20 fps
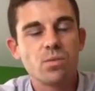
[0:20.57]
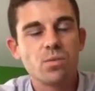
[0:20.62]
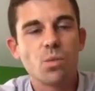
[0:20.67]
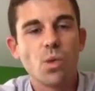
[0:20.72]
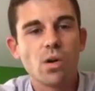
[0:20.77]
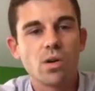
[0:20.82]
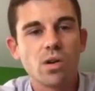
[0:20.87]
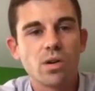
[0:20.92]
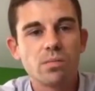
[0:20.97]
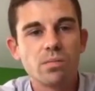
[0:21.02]

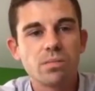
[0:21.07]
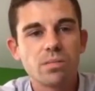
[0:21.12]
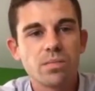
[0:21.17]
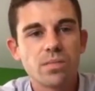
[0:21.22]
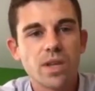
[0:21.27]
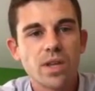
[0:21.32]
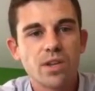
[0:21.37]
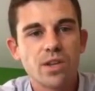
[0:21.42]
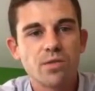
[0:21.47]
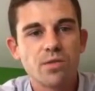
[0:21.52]
Welcome.
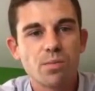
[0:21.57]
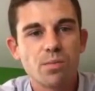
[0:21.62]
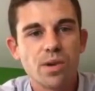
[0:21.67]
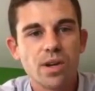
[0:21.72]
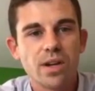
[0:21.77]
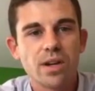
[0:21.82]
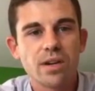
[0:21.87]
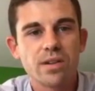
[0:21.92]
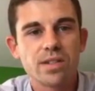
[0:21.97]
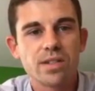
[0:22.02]
Thank you for
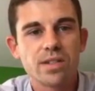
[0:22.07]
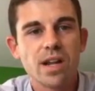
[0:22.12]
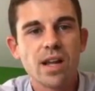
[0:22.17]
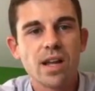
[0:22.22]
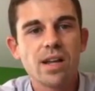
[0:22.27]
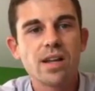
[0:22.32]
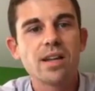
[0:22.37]
being here today.